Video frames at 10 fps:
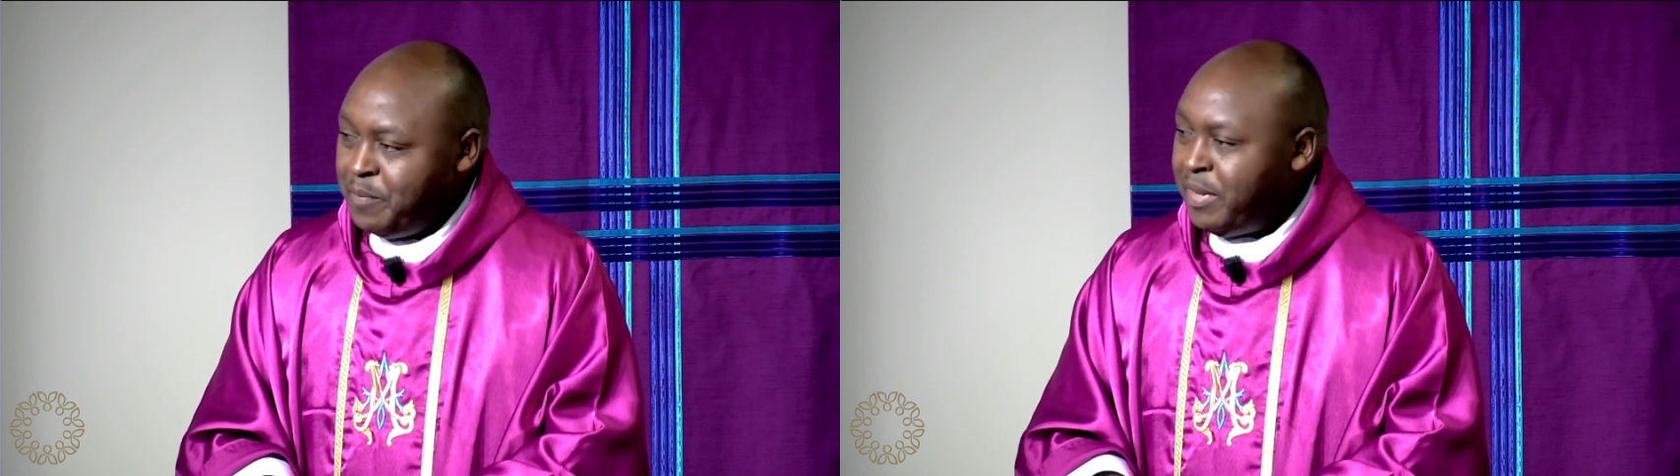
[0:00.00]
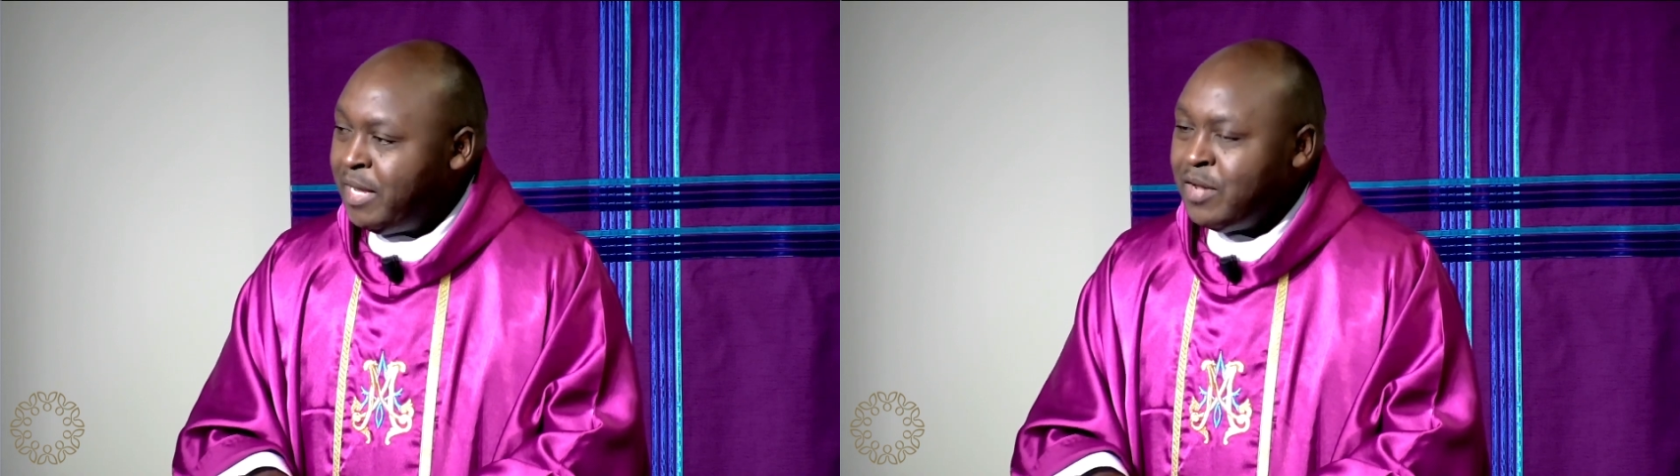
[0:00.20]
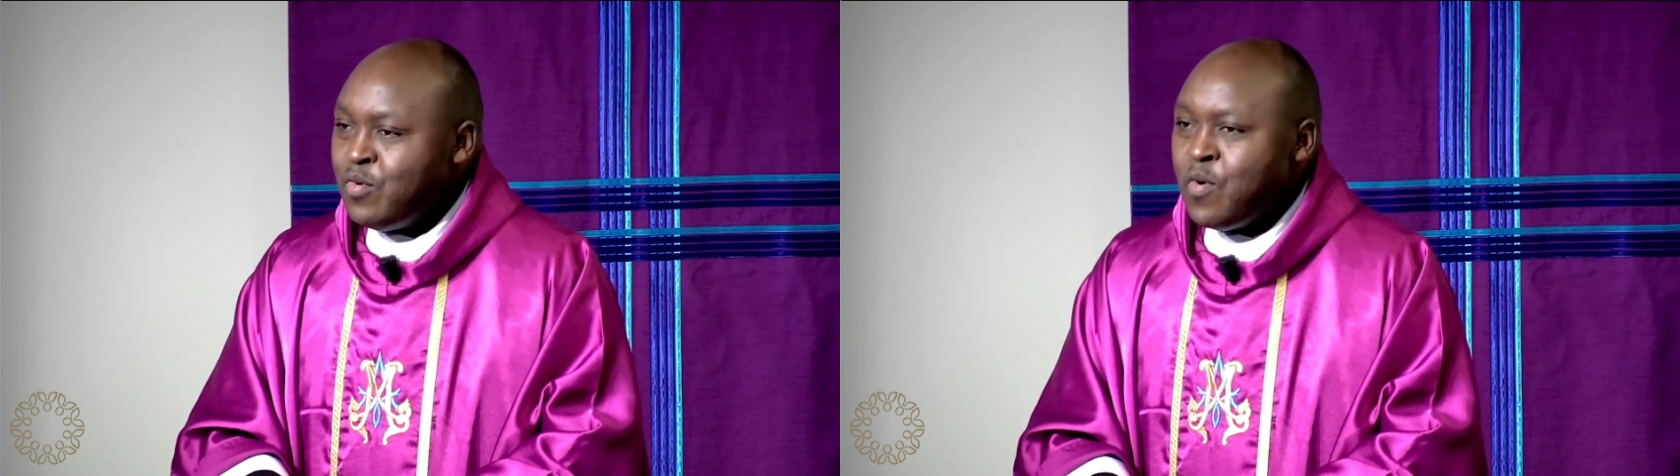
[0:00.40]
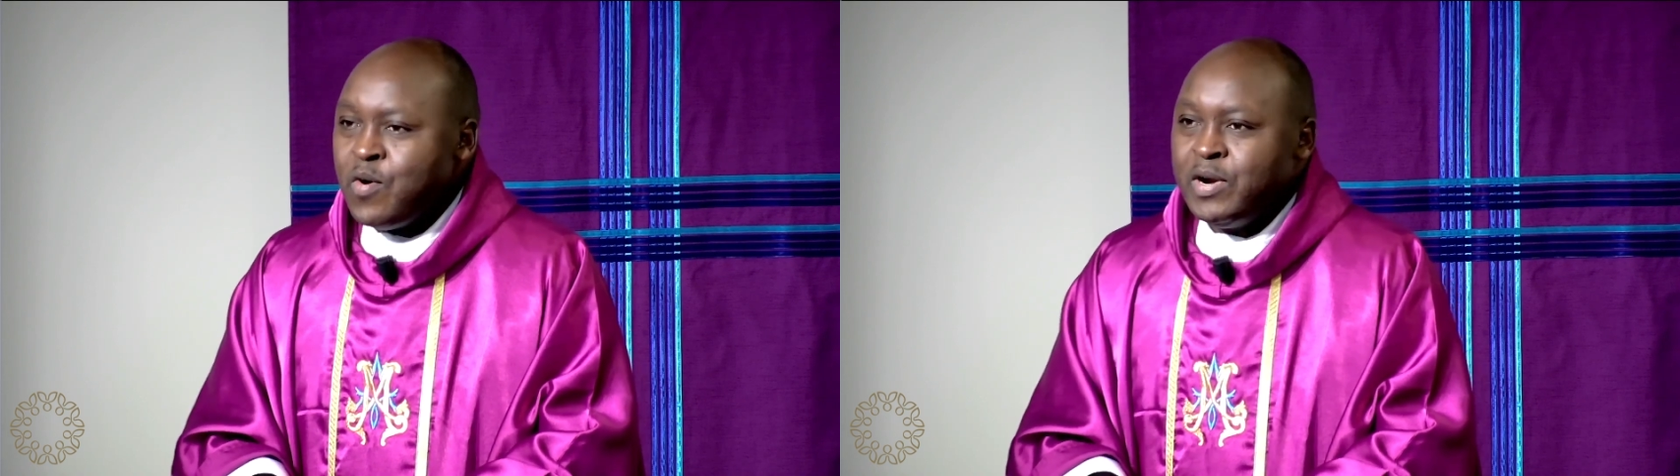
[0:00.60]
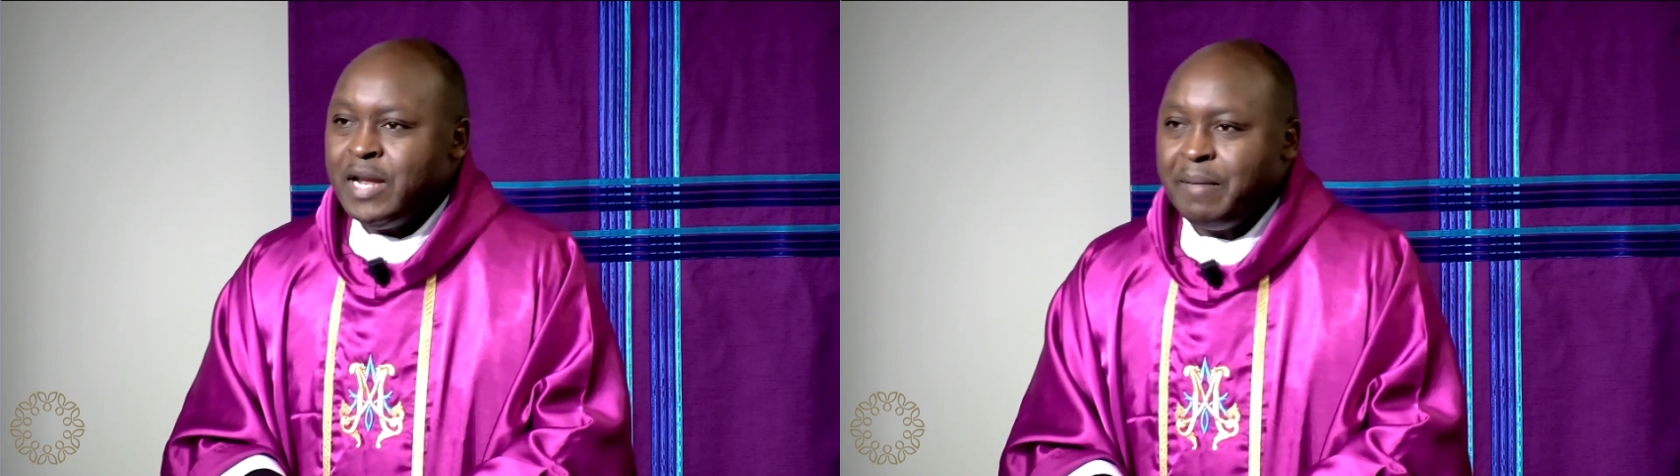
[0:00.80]
being
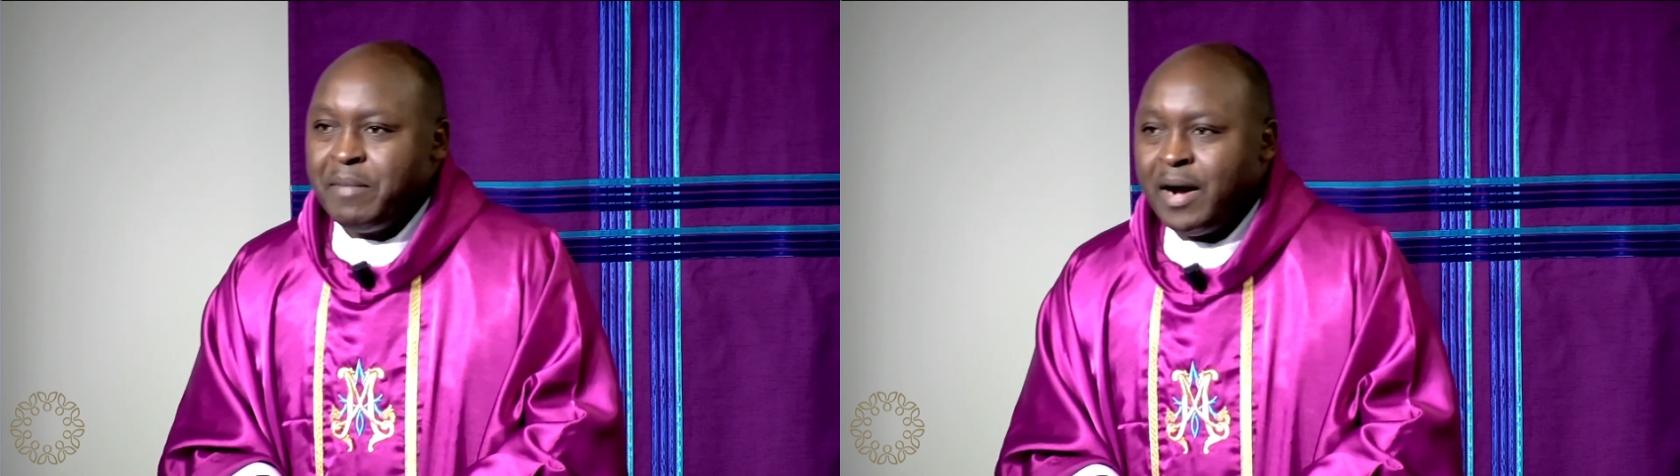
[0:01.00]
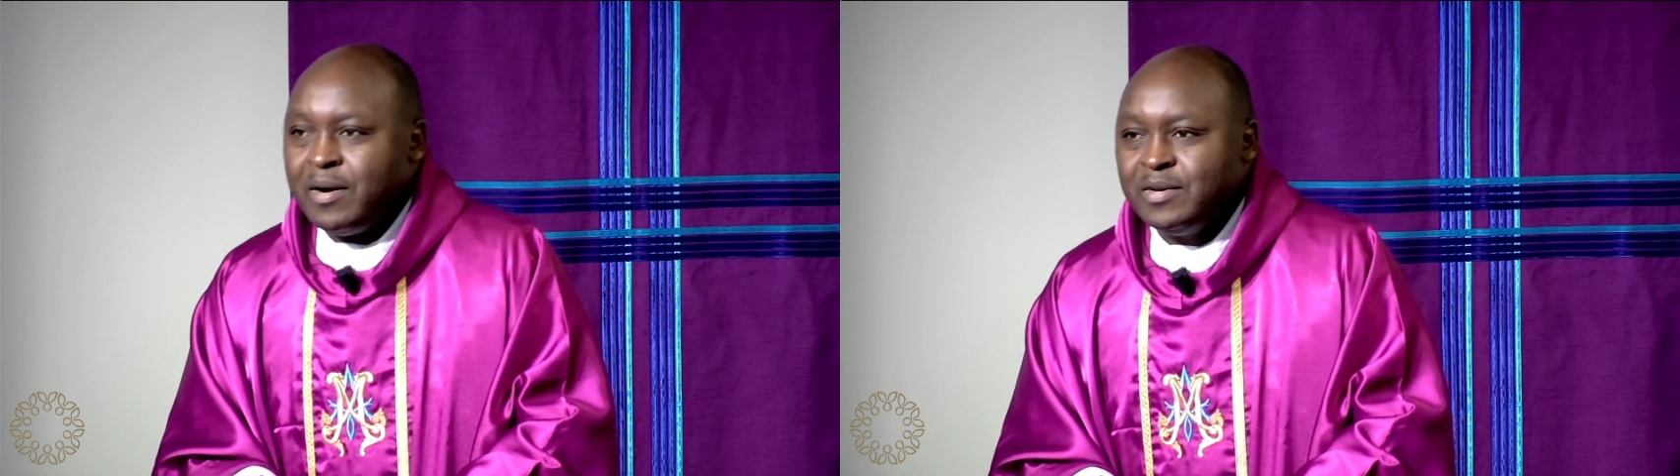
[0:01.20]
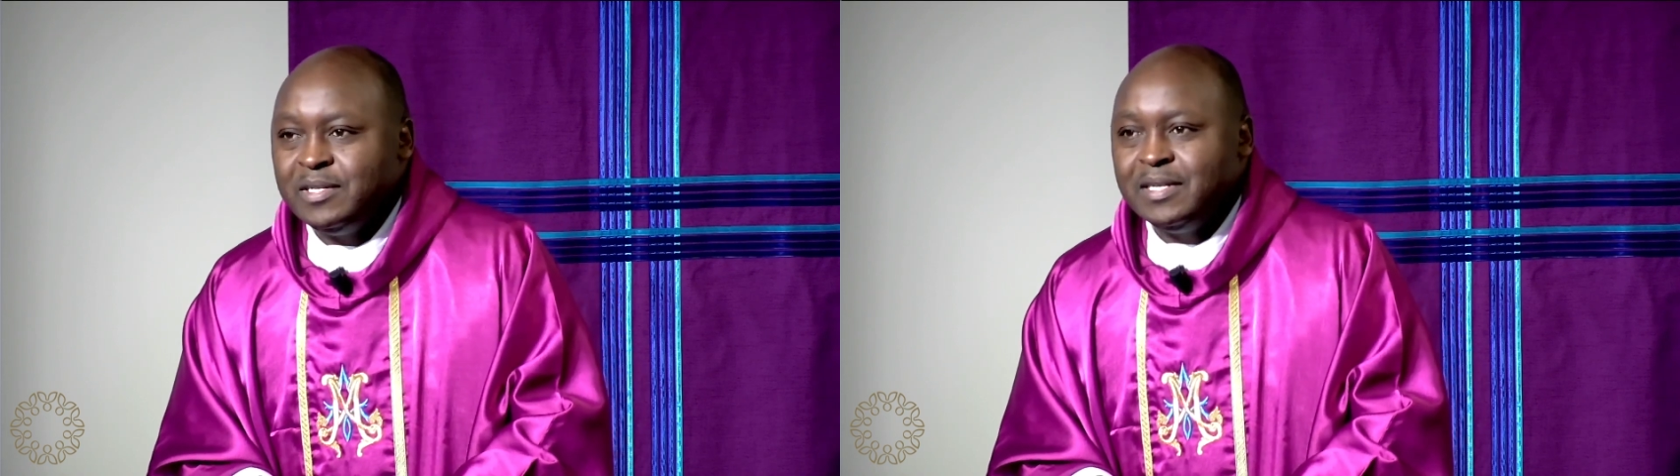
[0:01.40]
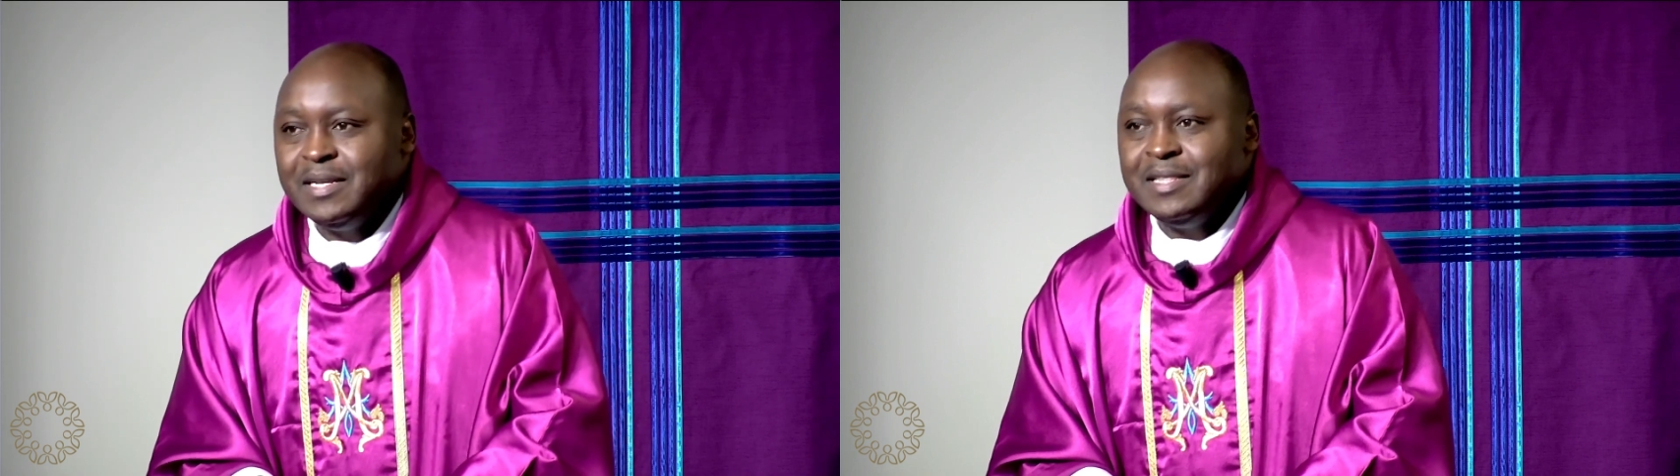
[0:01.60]
warned about